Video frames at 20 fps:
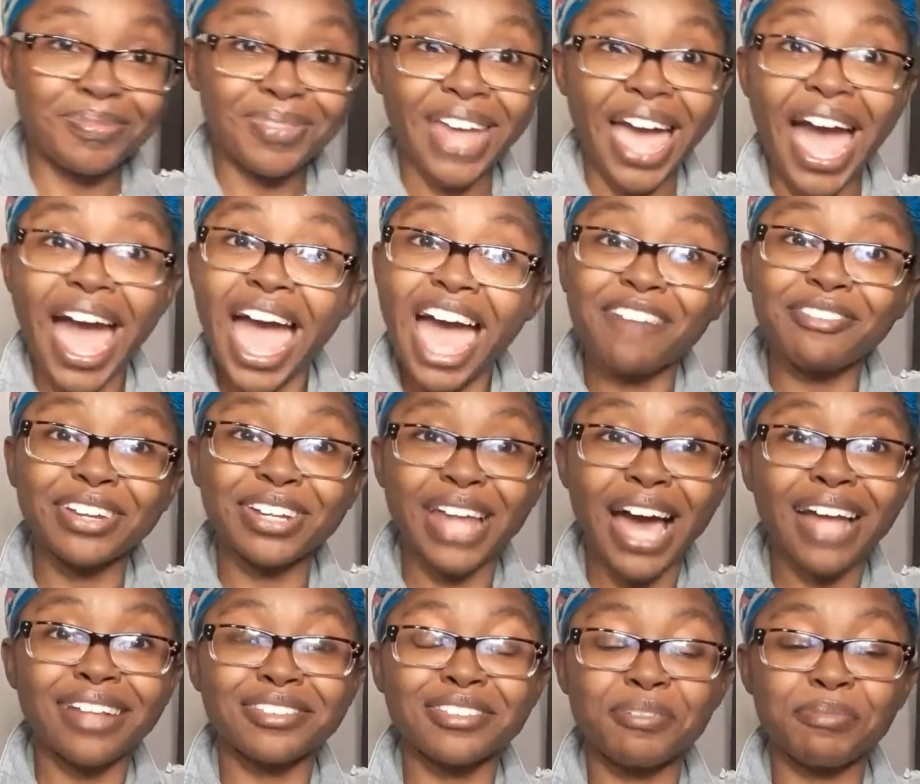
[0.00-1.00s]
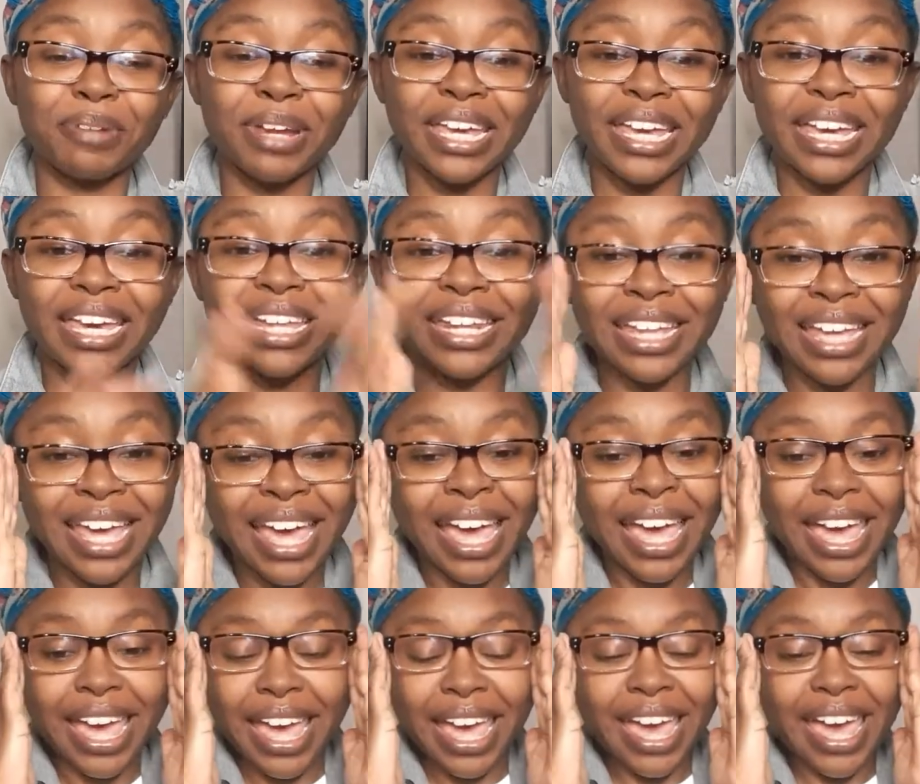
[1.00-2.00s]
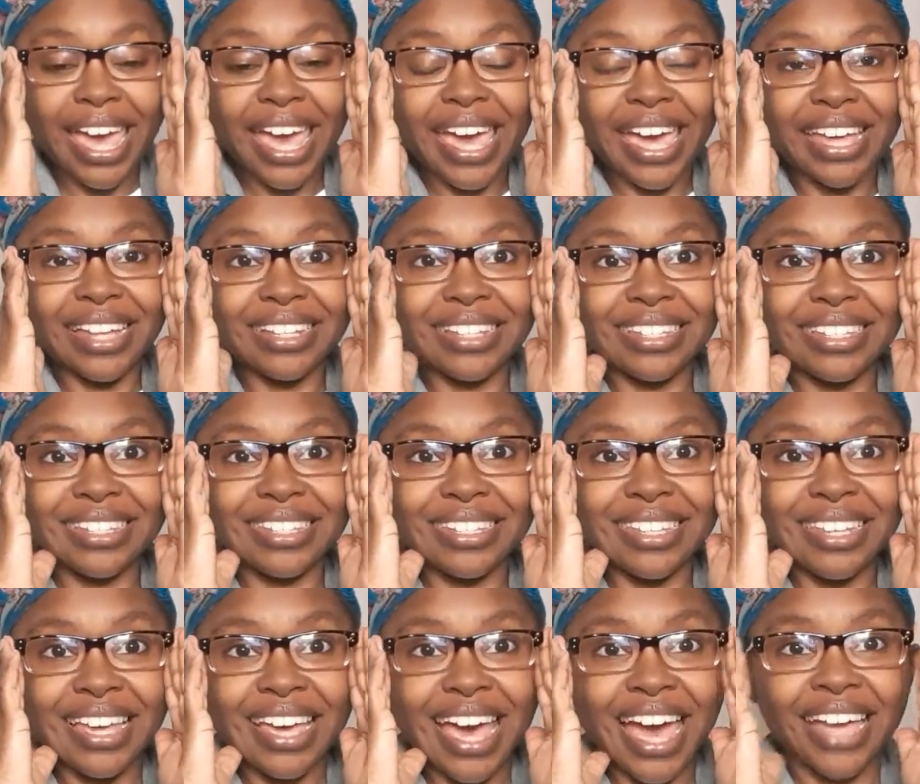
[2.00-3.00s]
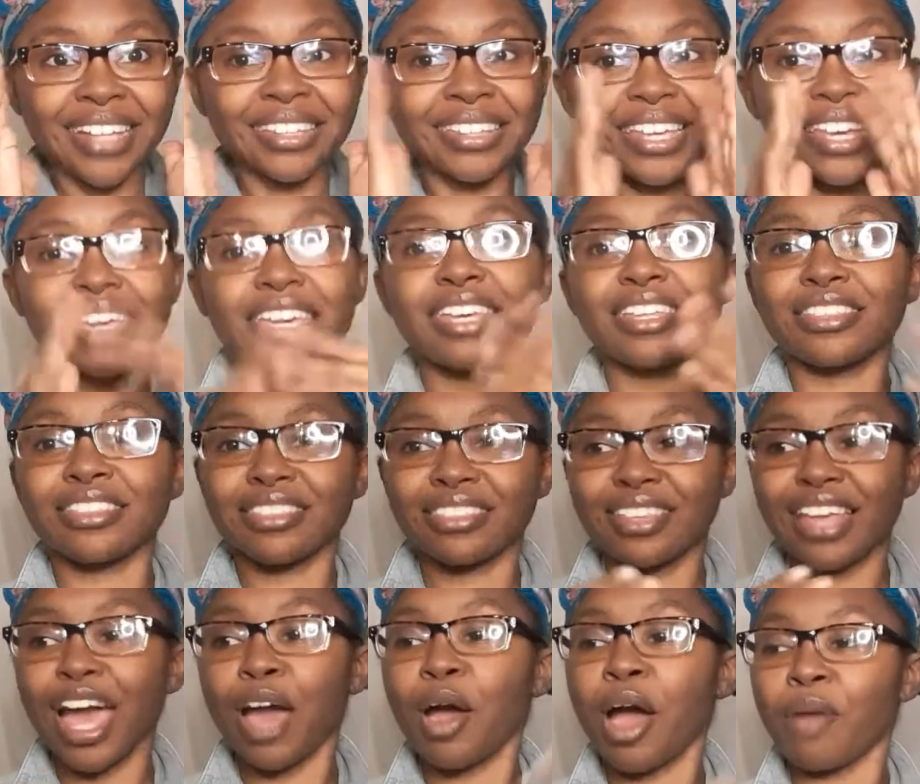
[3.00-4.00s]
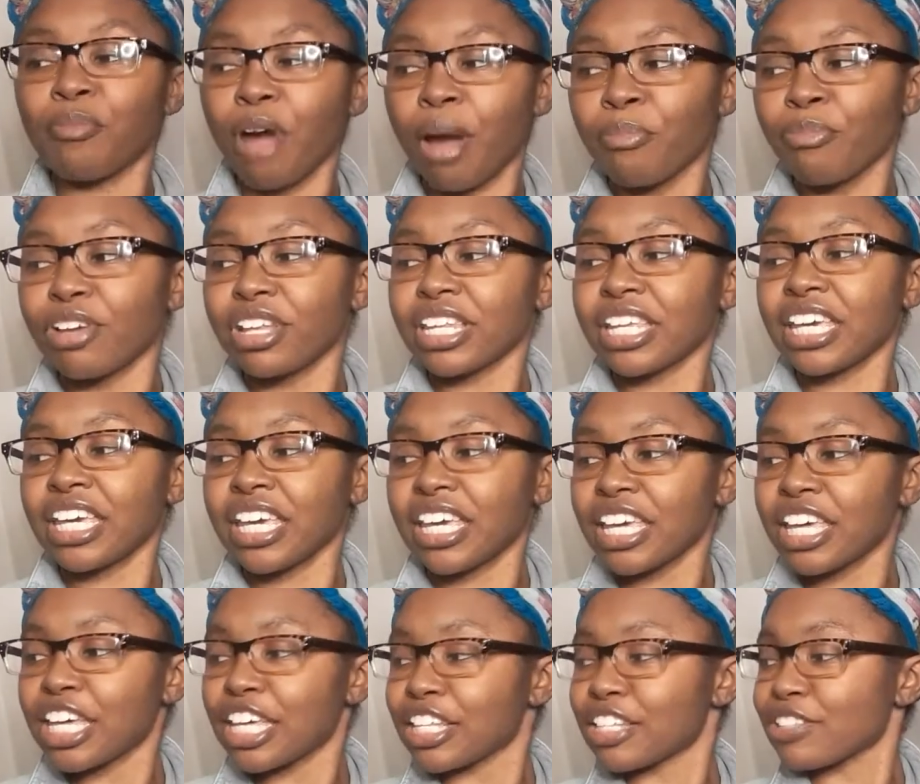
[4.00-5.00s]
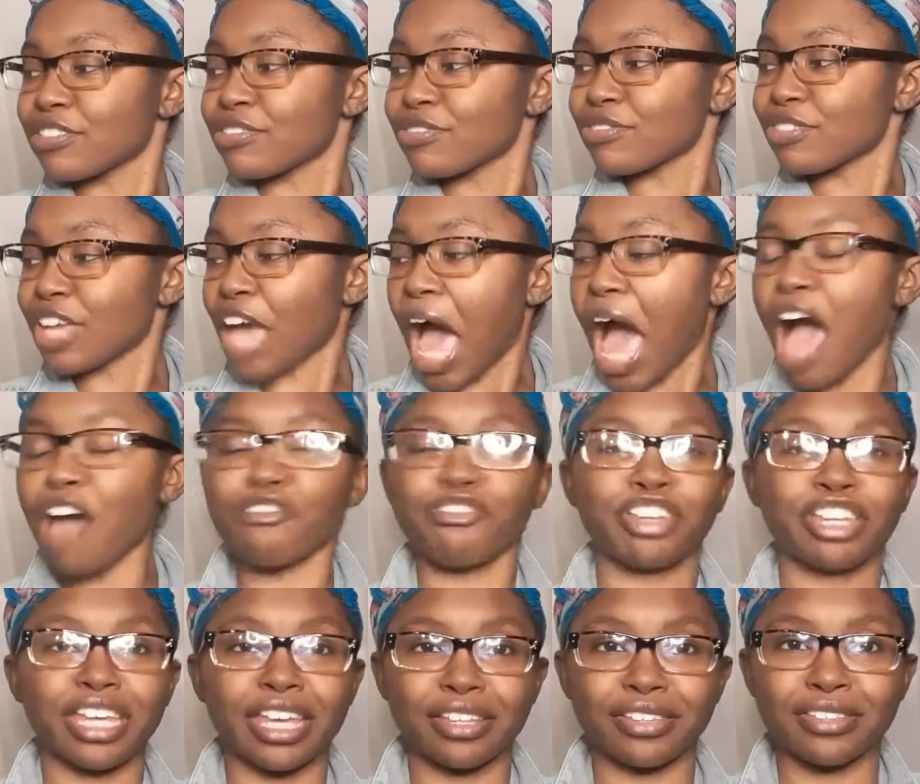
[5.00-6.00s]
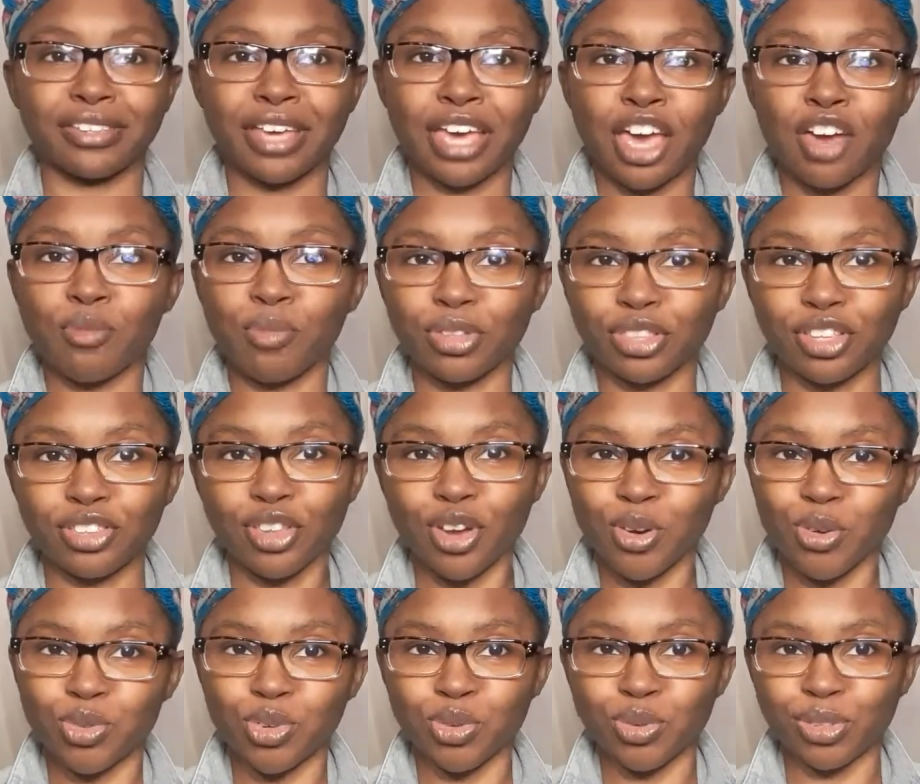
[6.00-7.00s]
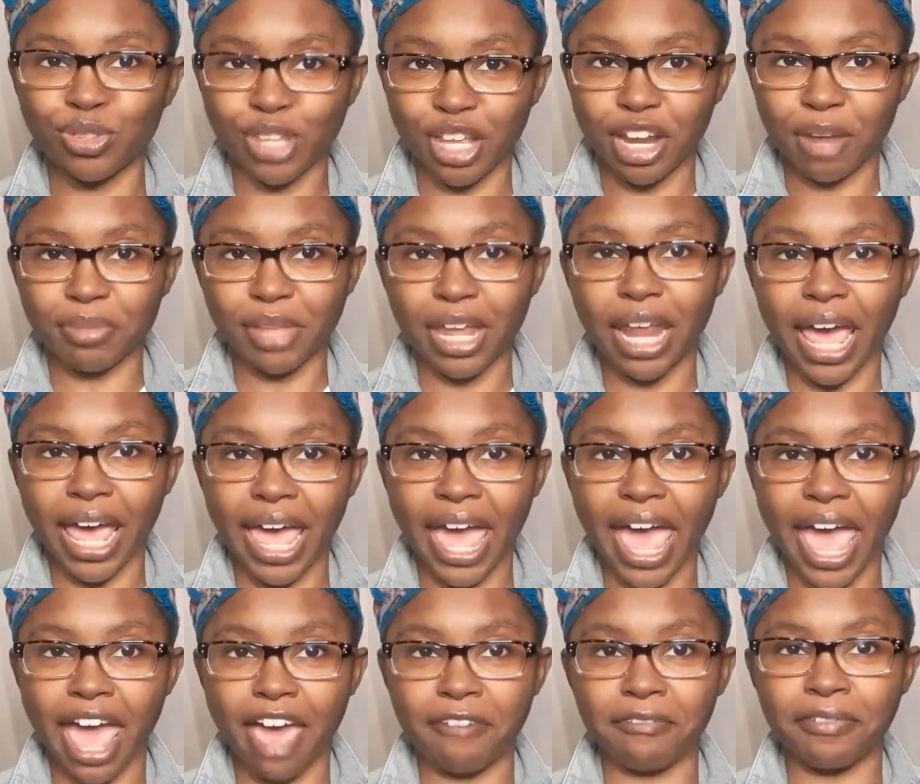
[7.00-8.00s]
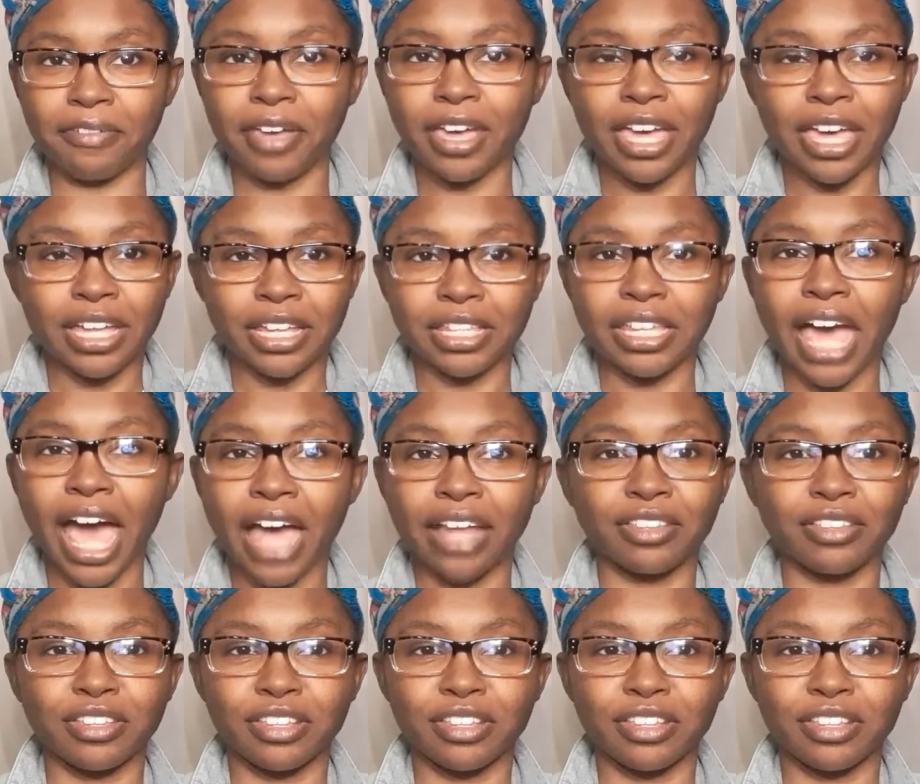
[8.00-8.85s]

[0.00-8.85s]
I have a lot to read, and I think I'm really confident with this whole new setup that I have, not